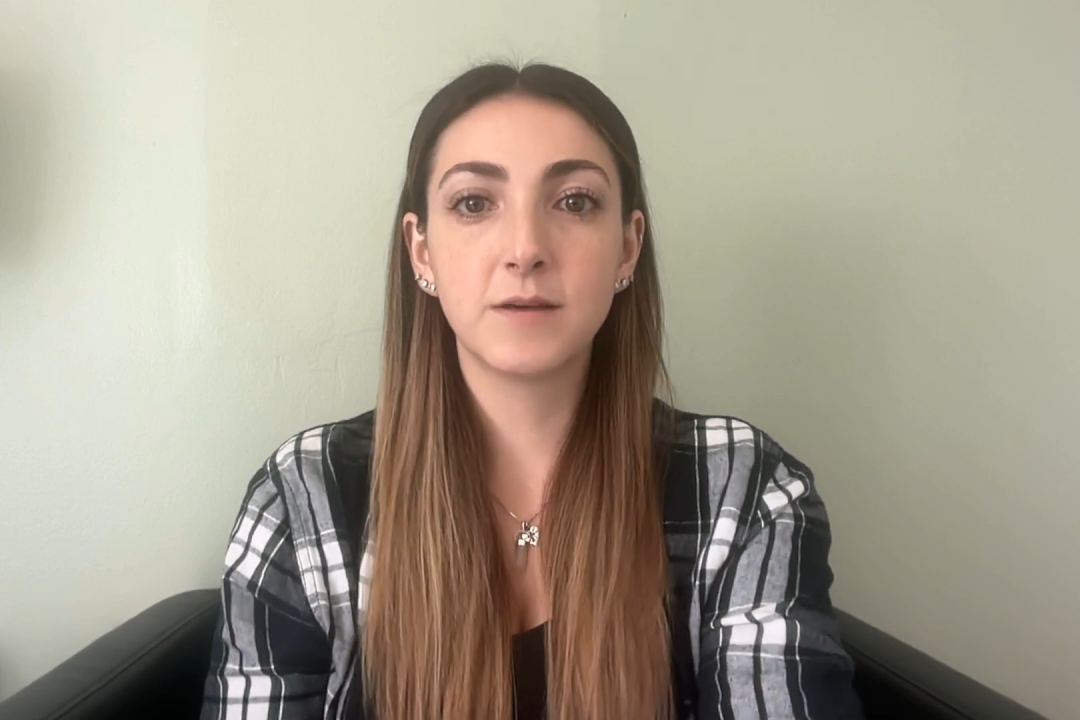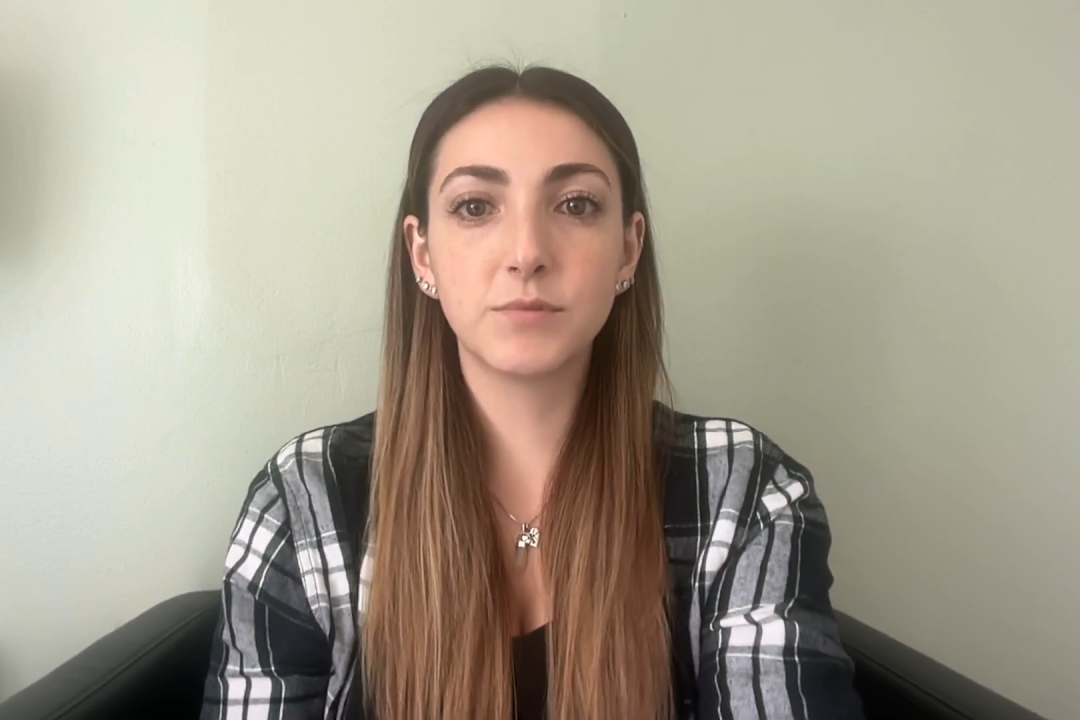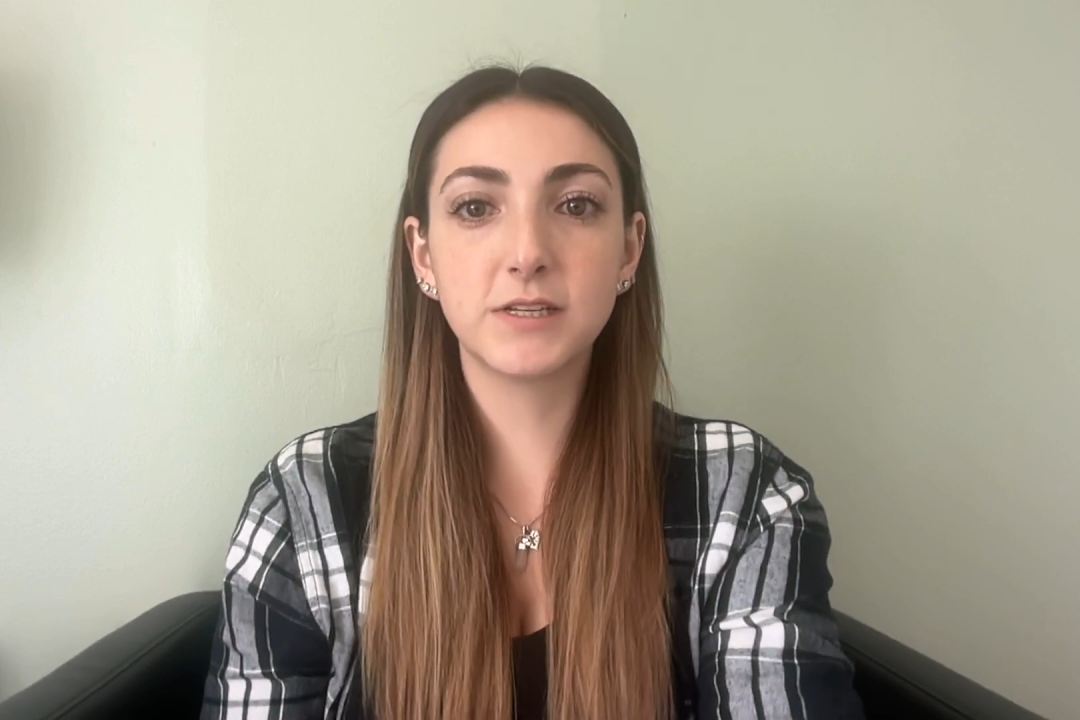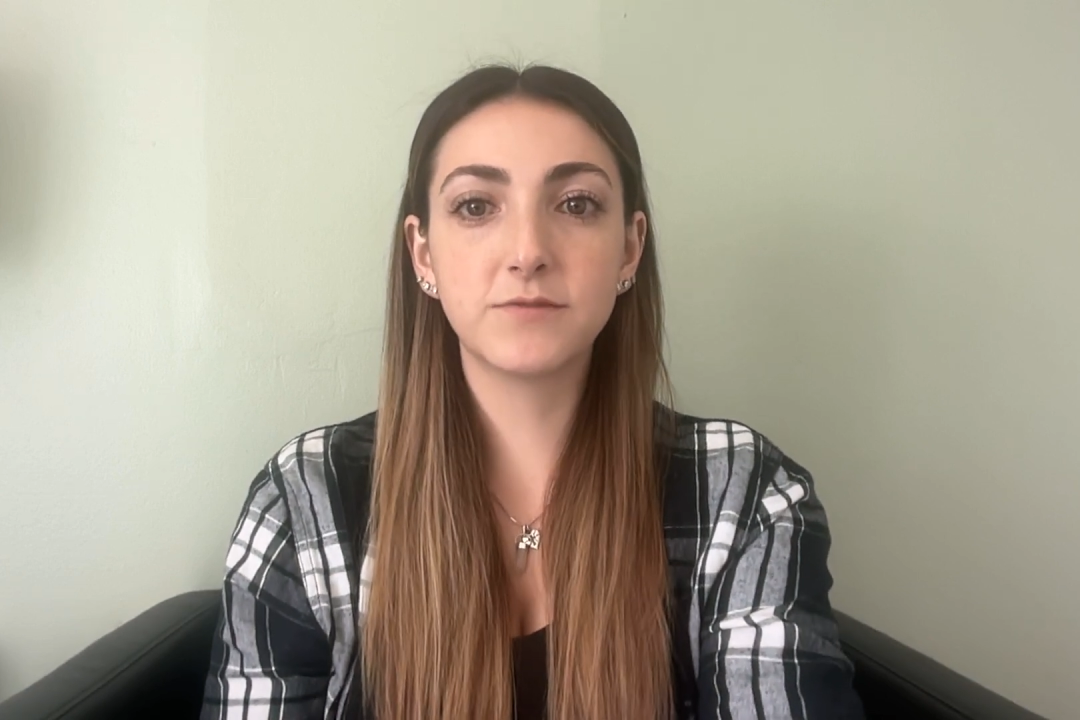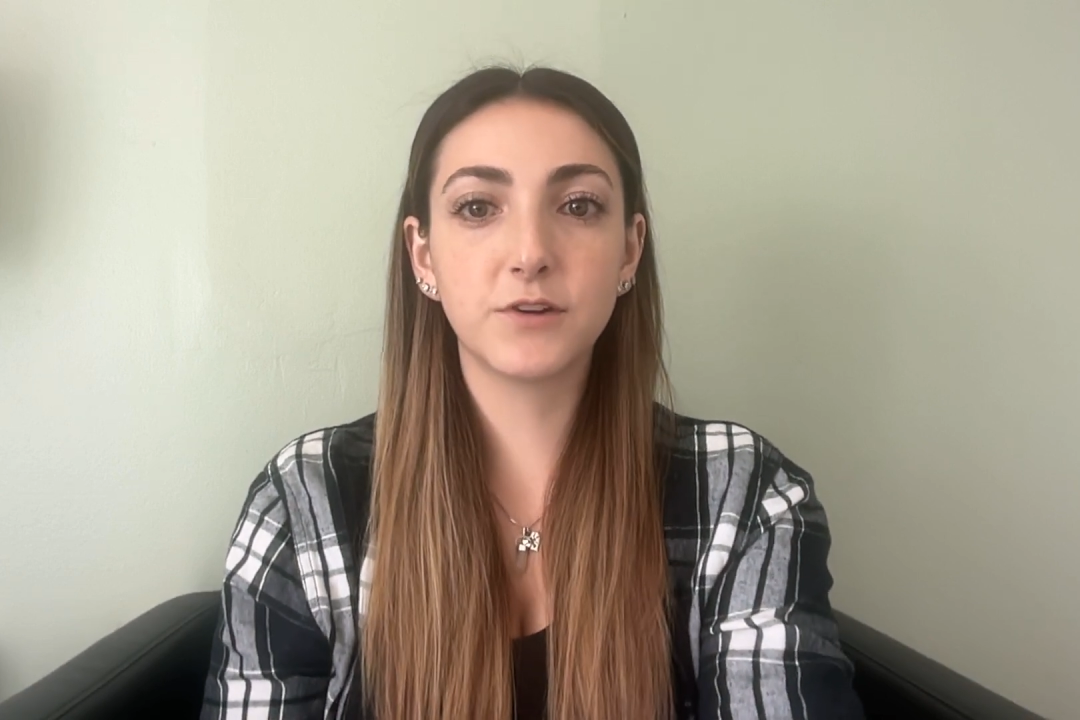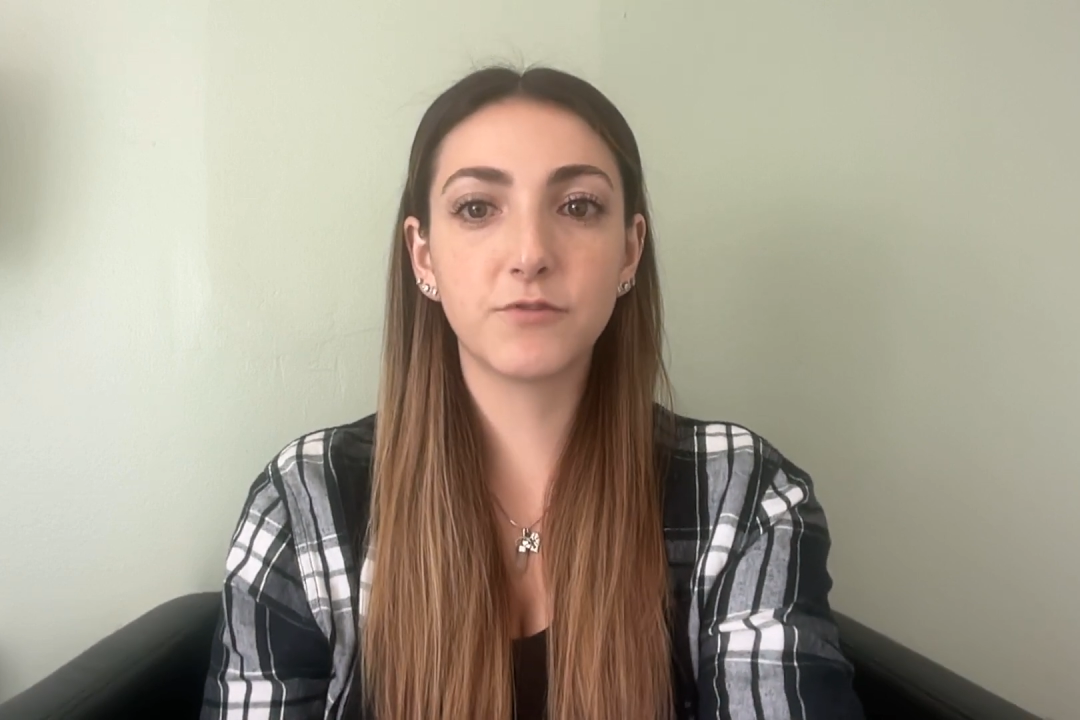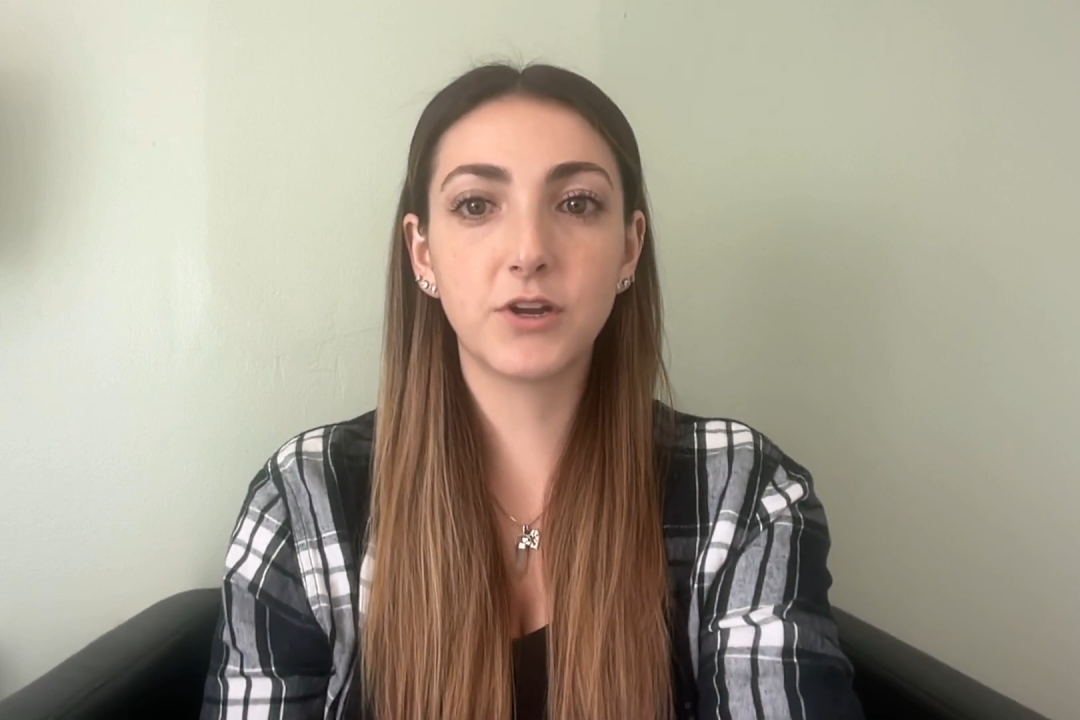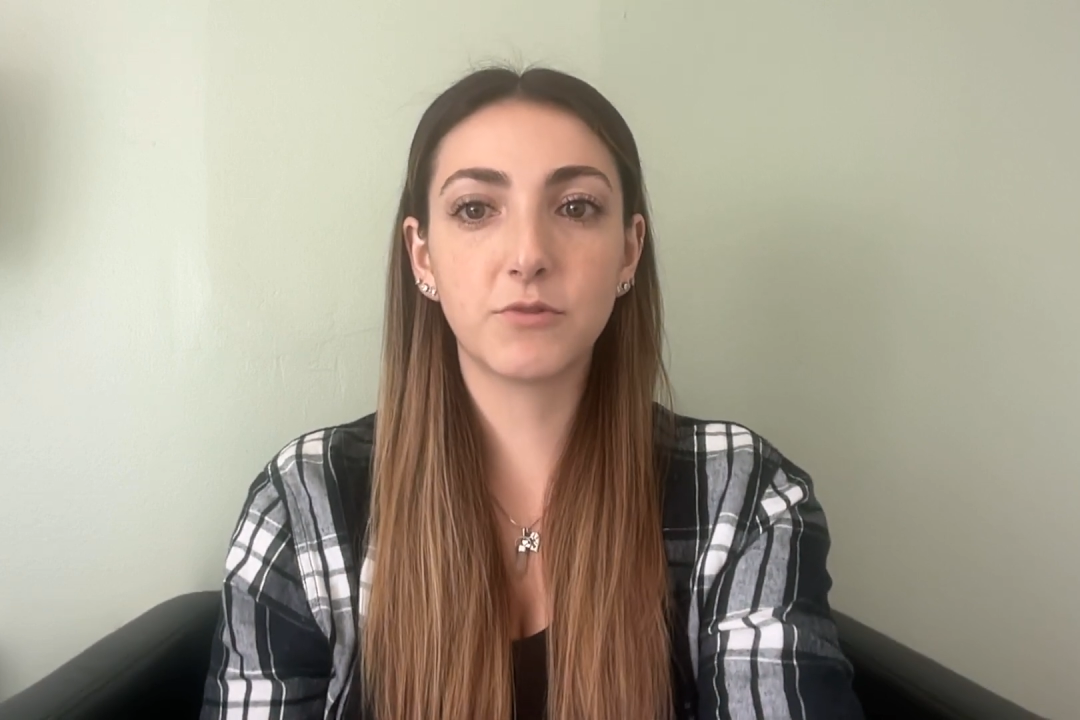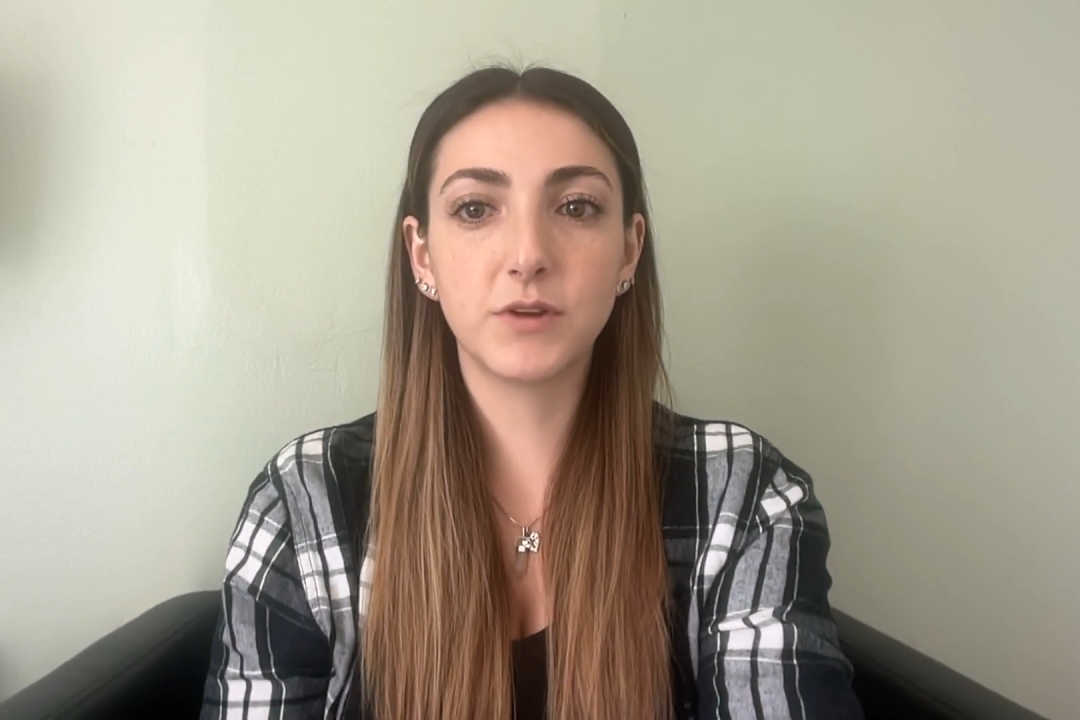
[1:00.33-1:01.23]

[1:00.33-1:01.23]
please feel free to